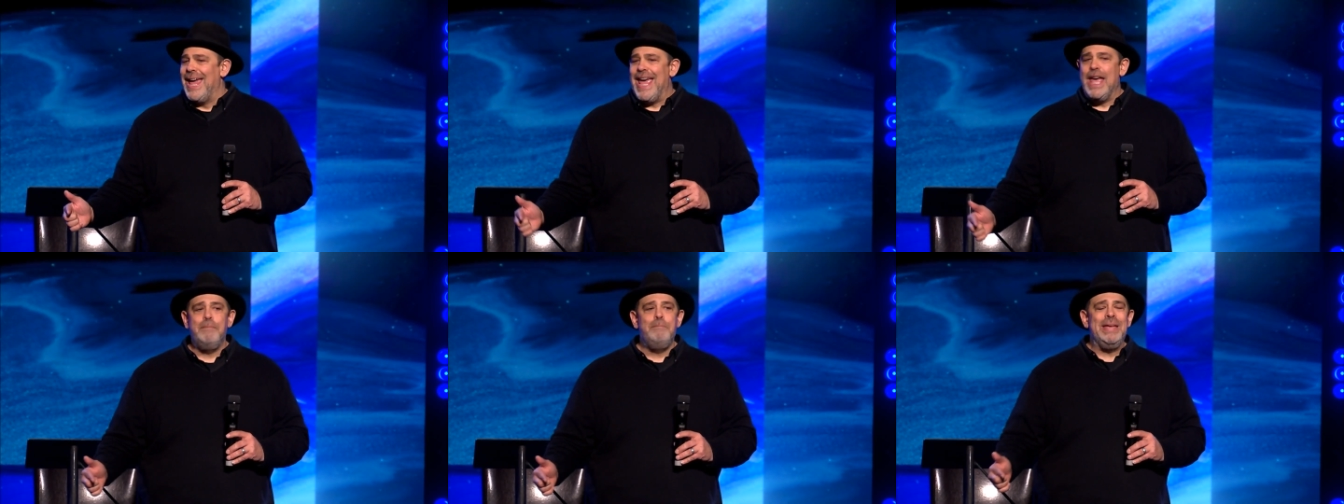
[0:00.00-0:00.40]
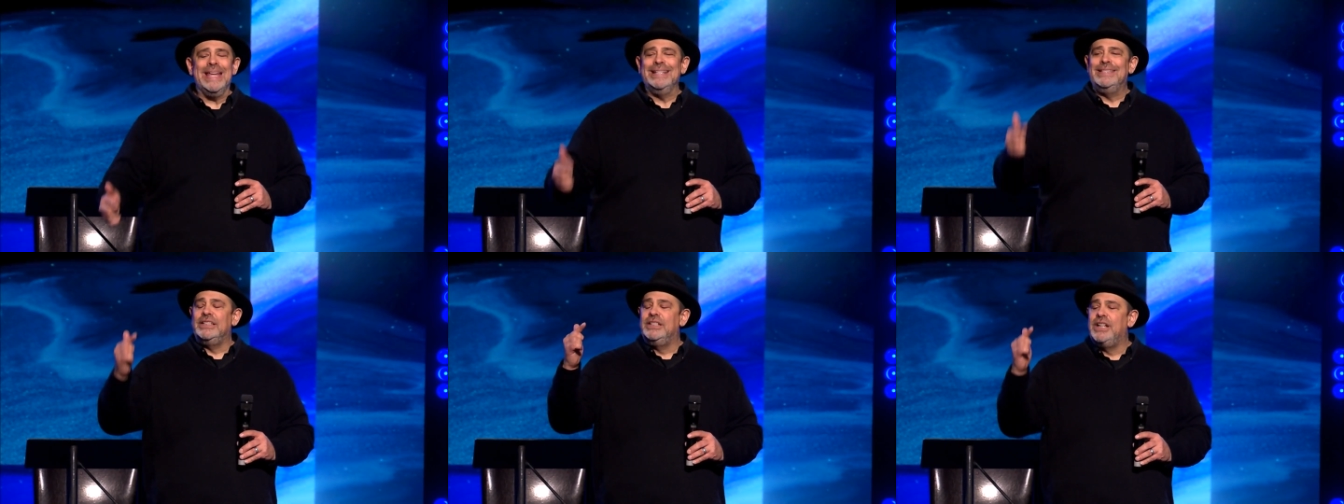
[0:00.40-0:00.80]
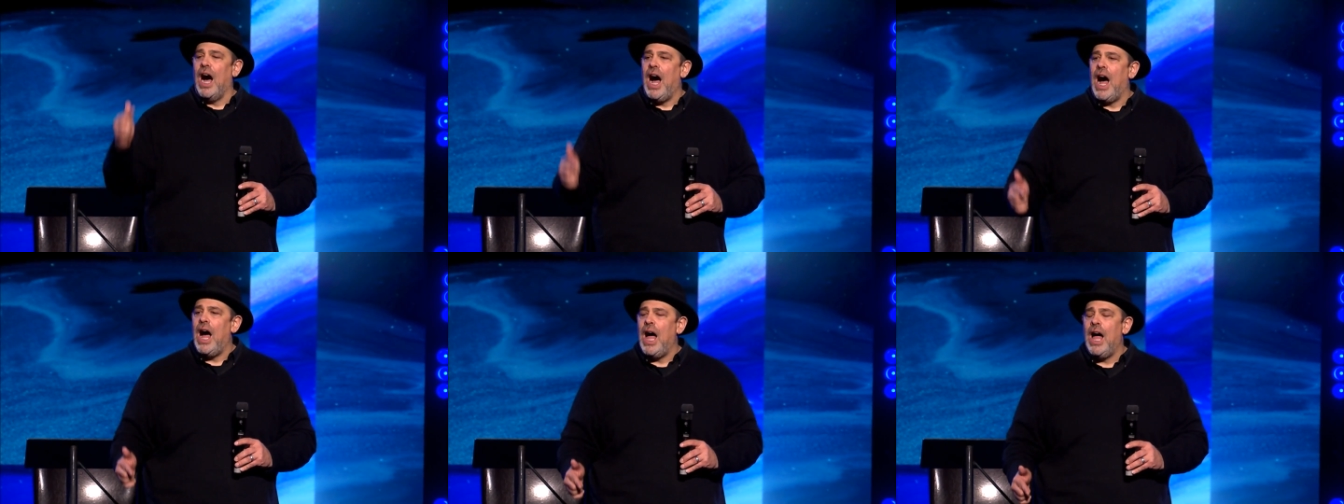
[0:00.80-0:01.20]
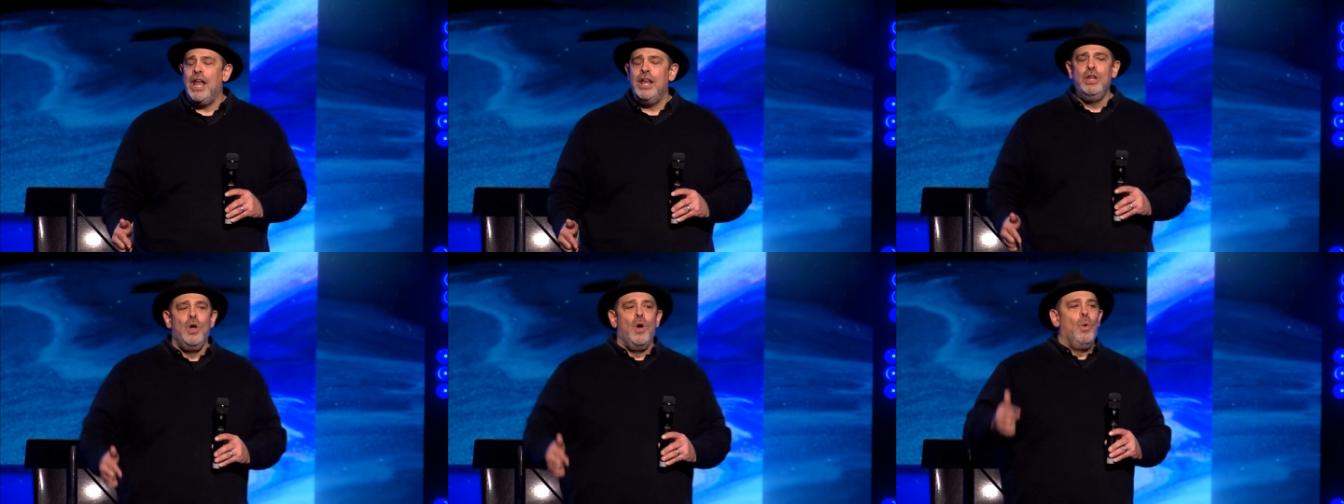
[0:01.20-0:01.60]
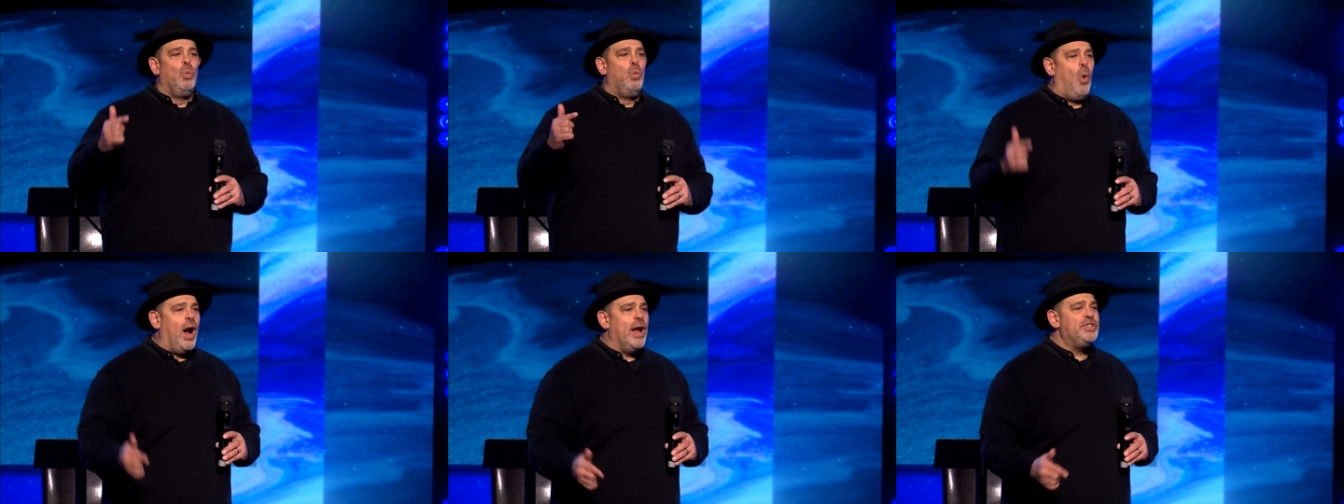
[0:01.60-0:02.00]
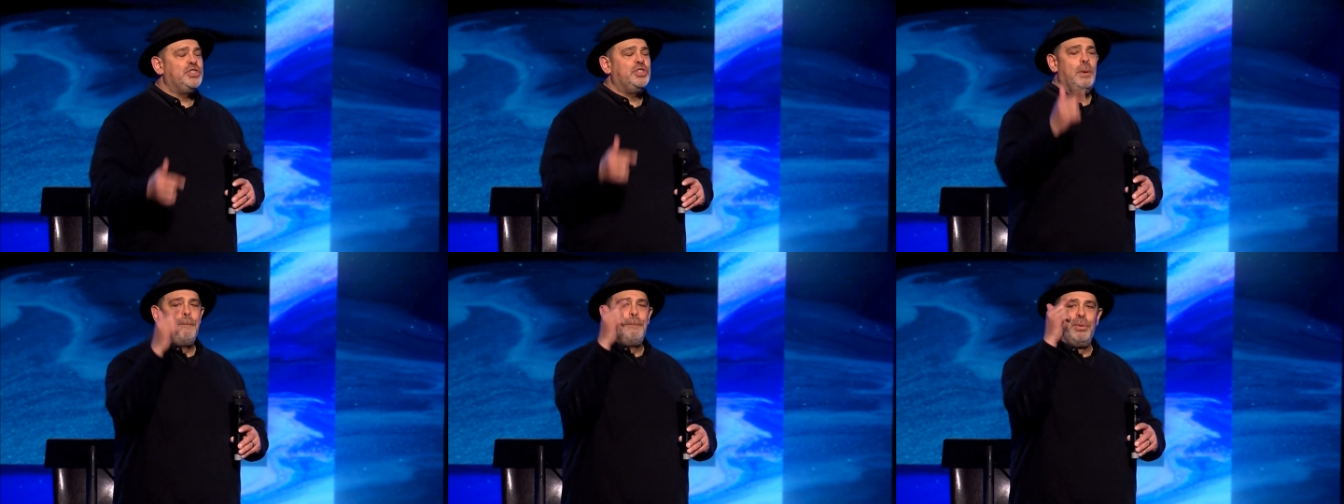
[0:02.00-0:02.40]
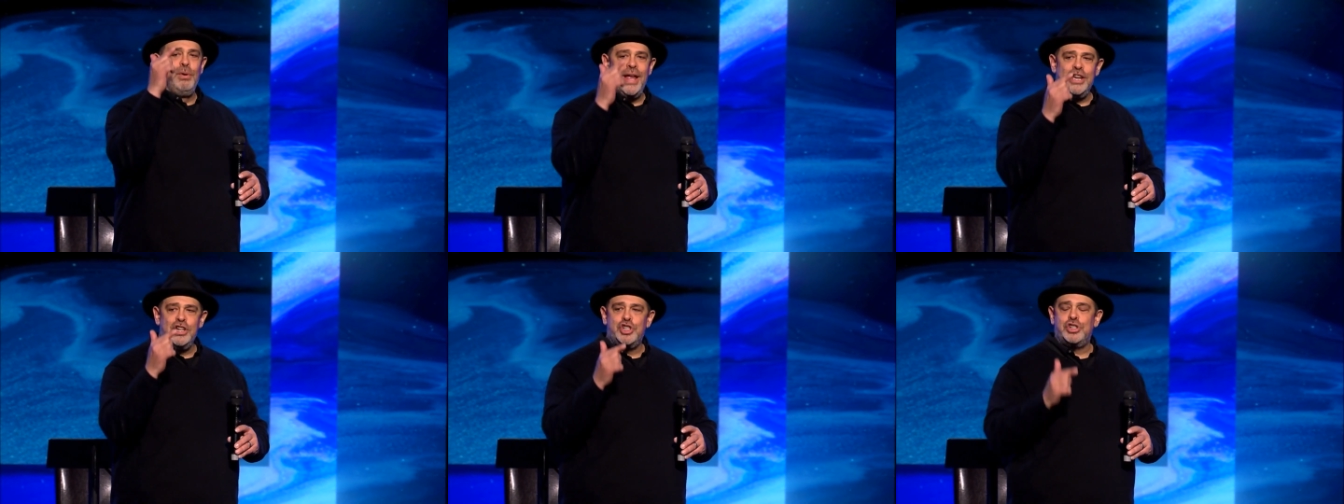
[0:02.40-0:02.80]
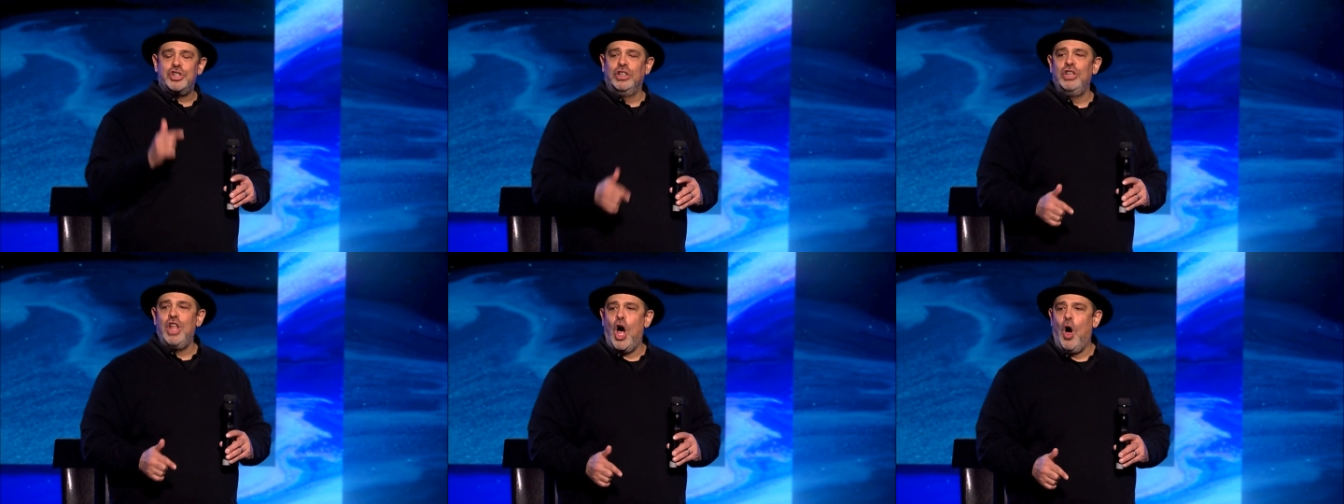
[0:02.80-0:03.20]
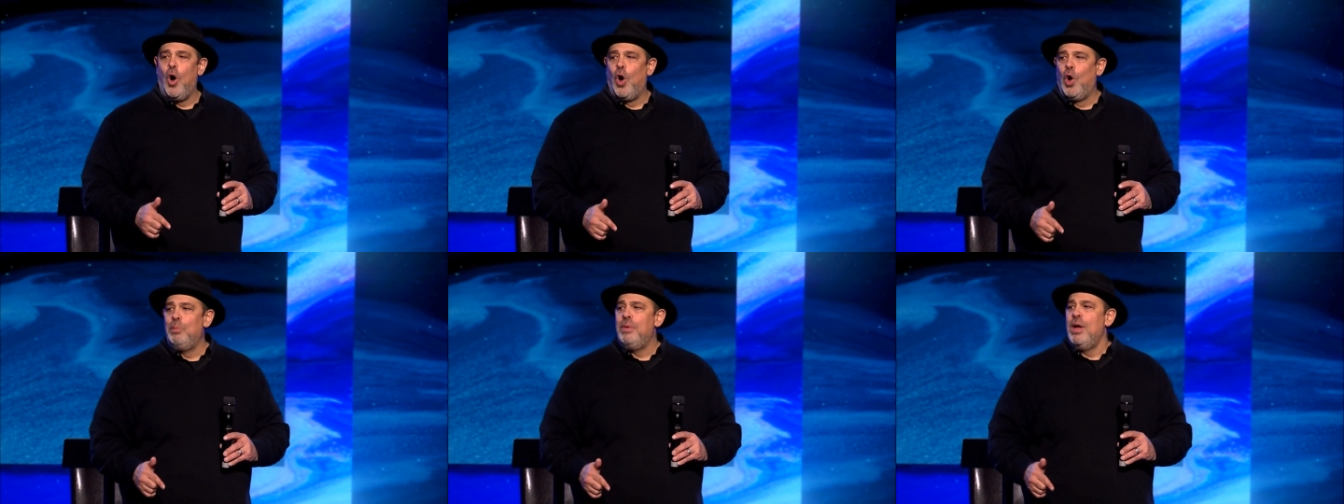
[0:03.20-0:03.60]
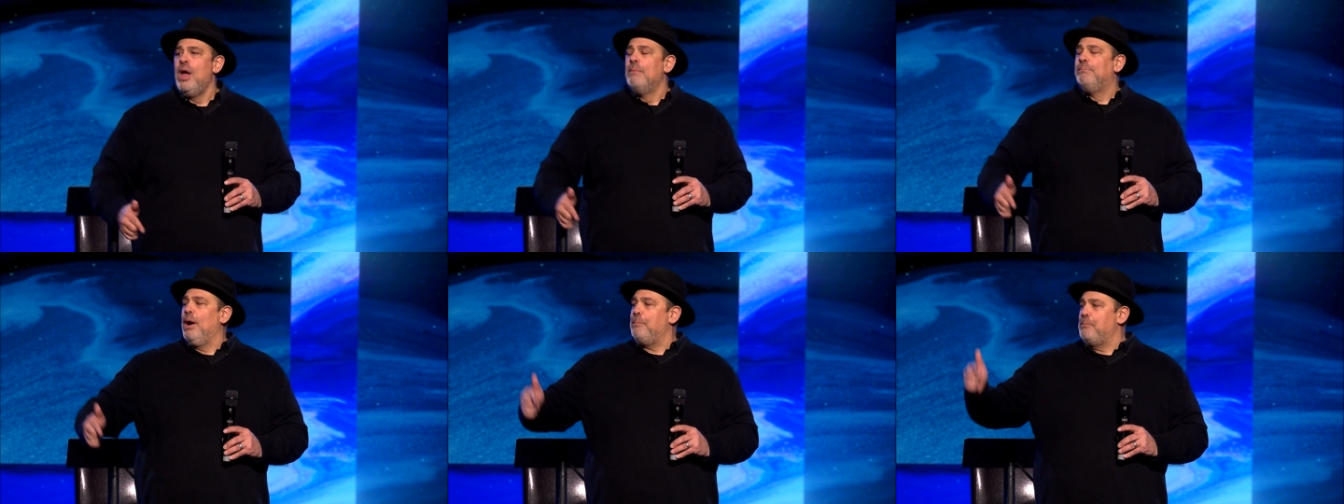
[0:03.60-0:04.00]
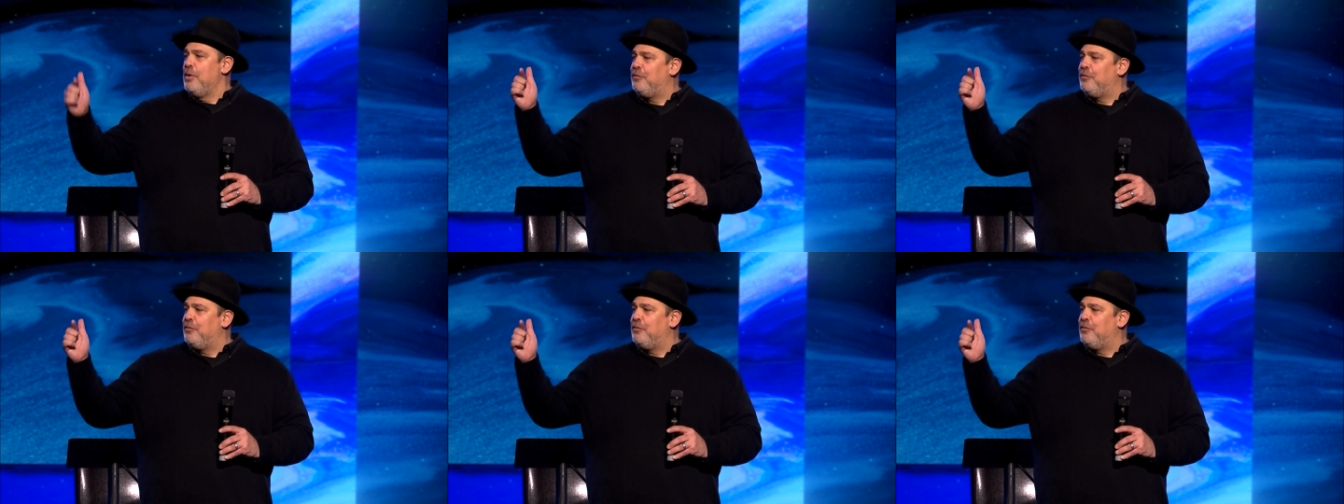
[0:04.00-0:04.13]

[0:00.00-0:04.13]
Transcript: It means God wants to bring shalom, but